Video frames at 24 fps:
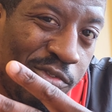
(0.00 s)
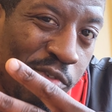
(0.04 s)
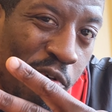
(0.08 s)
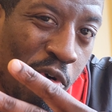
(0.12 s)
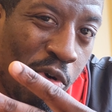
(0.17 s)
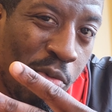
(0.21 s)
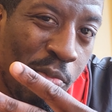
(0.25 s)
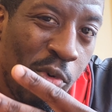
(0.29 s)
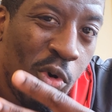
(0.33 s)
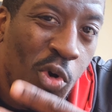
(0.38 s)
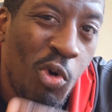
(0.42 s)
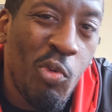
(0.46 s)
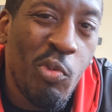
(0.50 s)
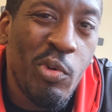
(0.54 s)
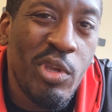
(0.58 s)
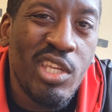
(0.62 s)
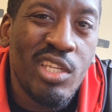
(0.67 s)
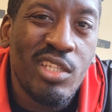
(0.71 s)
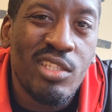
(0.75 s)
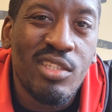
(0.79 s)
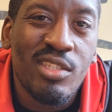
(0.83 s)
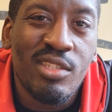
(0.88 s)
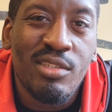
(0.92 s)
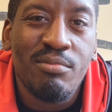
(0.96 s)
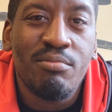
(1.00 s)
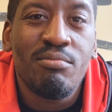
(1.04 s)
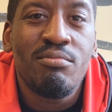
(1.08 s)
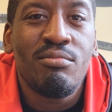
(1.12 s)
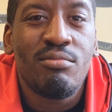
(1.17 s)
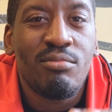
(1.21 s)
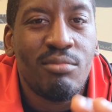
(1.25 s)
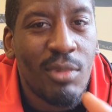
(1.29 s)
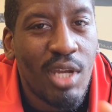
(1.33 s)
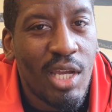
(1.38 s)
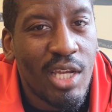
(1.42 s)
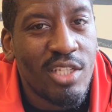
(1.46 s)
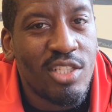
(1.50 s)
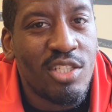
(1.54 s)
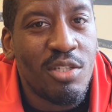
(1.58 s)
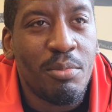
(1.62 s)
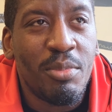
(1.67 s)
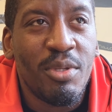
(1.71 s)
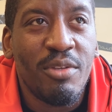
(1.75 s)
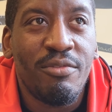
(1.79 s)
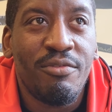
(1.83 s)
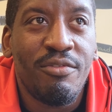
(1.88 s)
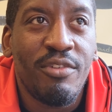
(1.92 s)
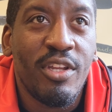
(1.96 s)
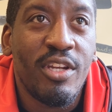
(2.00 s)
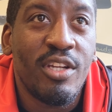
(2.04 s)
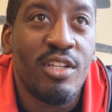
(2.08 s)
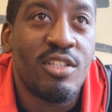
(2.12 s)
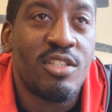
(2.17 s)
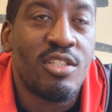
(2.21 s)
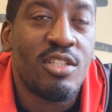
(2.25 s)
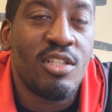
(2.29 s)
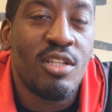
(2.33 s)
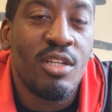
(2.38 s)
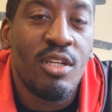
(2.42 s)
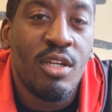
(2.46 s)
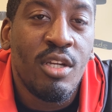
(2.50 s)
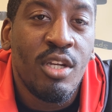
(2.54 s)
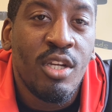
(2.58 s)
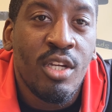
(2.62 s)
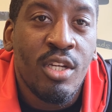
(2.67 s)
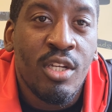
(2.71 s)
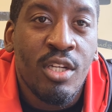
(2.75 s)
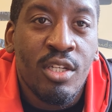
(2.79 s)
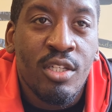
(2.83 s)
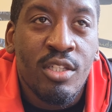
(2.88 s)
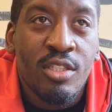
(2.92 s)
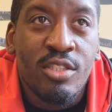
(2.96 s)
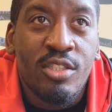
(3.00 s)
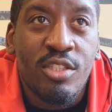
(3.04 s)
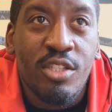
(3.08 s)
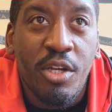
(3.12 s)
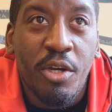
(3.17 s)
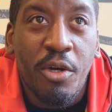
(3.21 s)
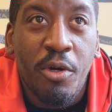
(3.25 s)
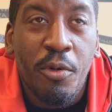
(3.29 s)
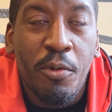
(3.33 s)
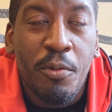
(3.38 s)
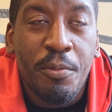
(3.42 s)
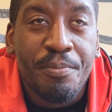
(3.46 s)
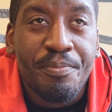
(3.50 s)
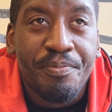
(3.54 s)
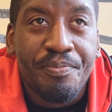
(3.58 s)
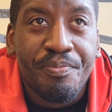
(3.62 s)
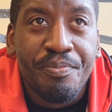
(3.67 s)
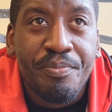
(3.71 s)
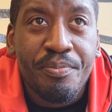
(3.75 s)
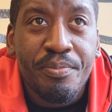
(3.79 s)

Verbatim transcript: four more weeks, I should be finished. So